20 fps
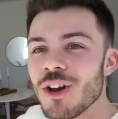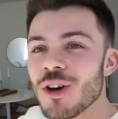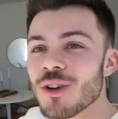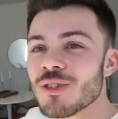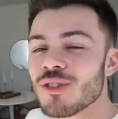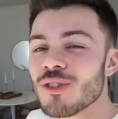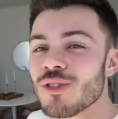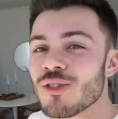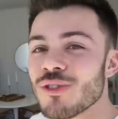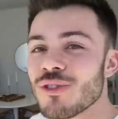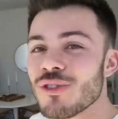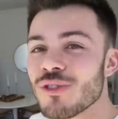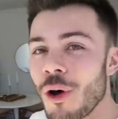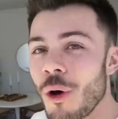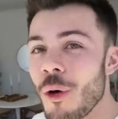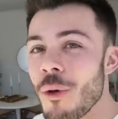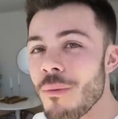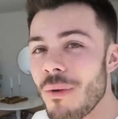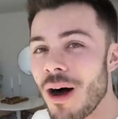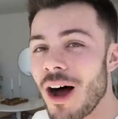looked
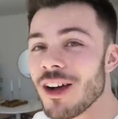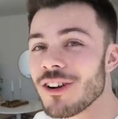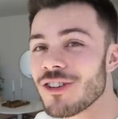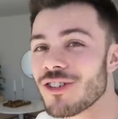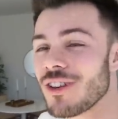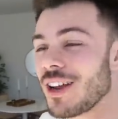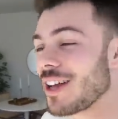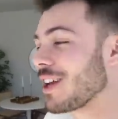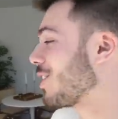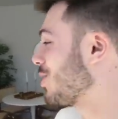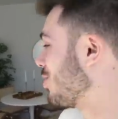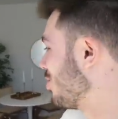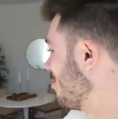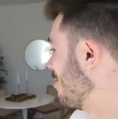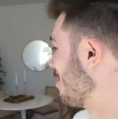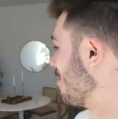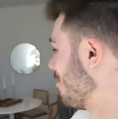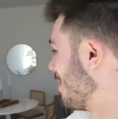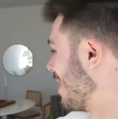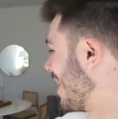so much like a
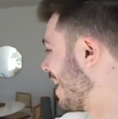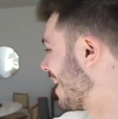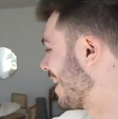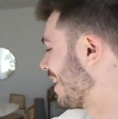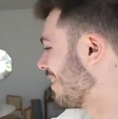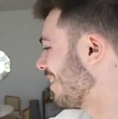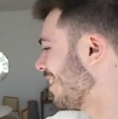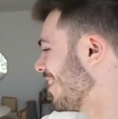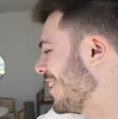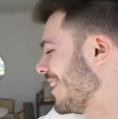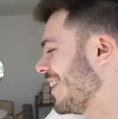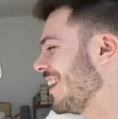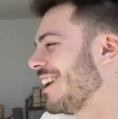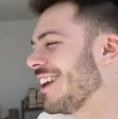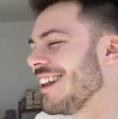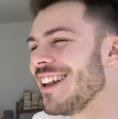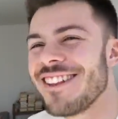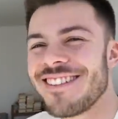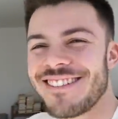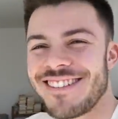human being
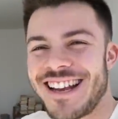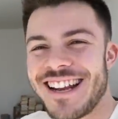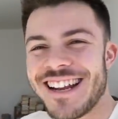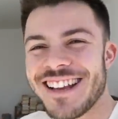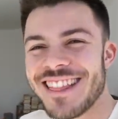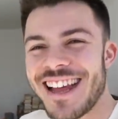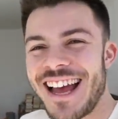sitting